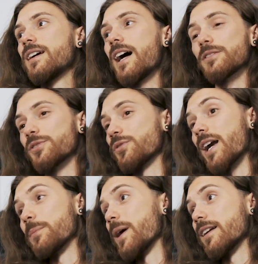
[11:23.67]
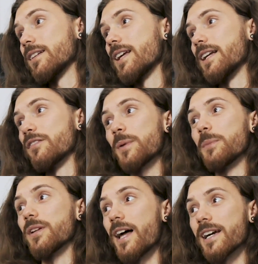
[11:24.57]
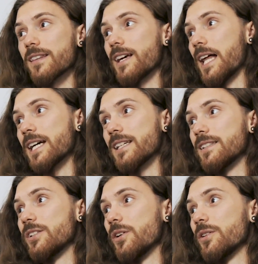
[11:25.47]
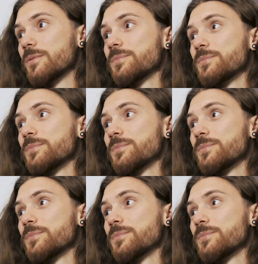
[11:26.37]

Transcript: I'll just write about it. And if people like it, they like it. Yeah.